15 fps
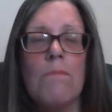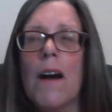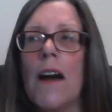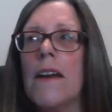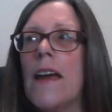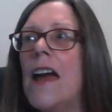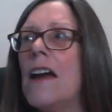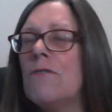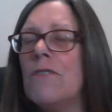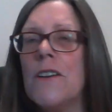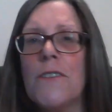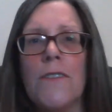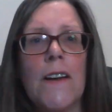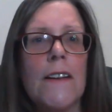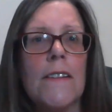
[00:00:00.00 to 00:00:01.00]
but
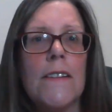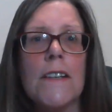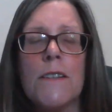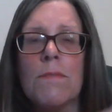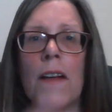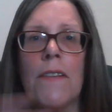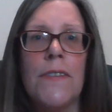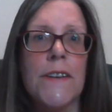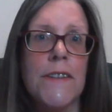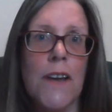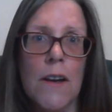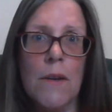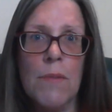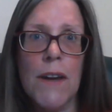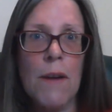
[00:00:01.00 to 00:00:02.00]
everything this month is
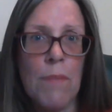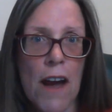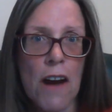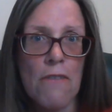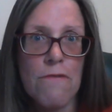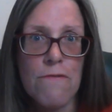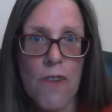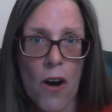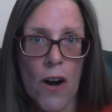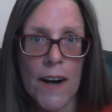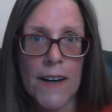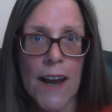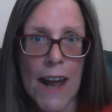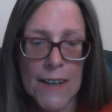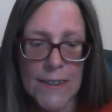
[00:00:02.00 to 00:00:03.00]
going to be about
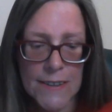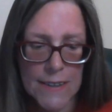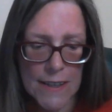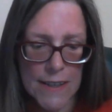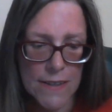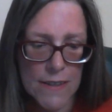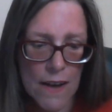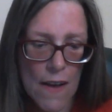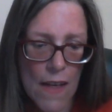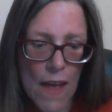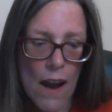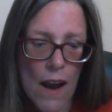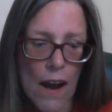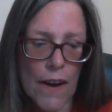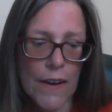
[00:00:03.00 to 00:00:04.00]
finances.
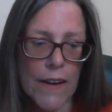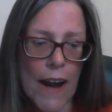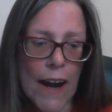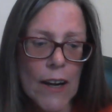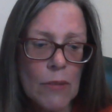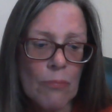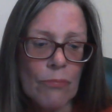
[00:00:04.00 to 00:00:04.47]
Okay?